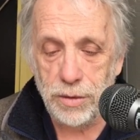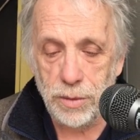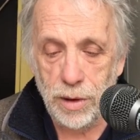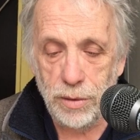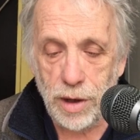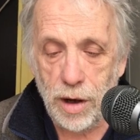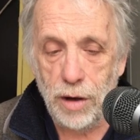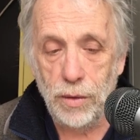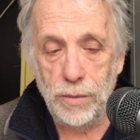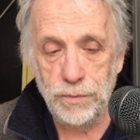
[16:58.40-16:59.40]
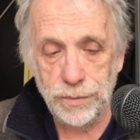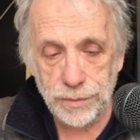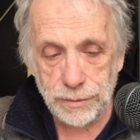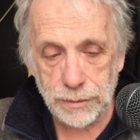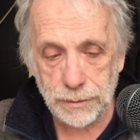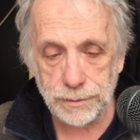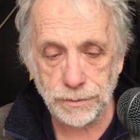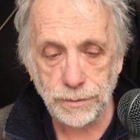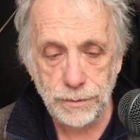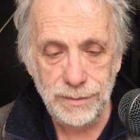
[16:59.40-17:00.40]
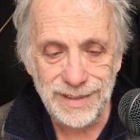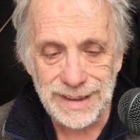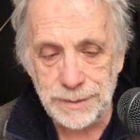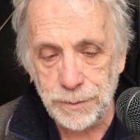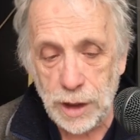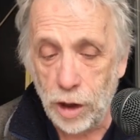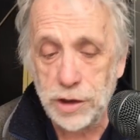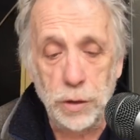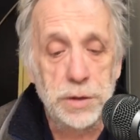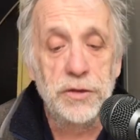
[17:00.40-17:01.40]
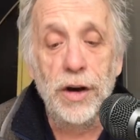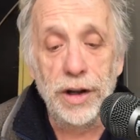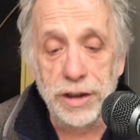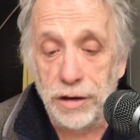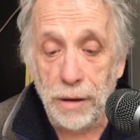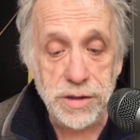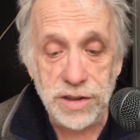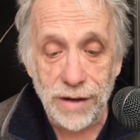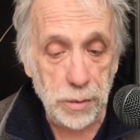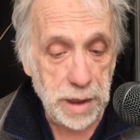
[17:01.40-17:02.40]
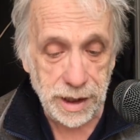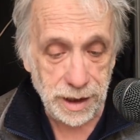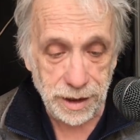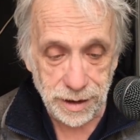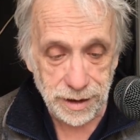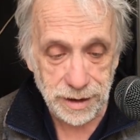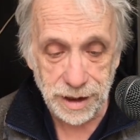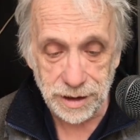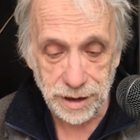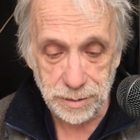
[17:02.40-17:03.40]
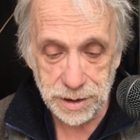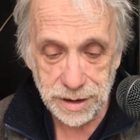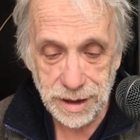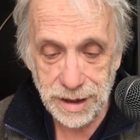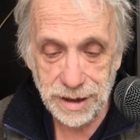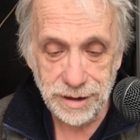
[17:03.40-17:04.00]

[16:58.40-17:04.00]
Also, it's very clear I was never making anything in clubs. Right? So I'm very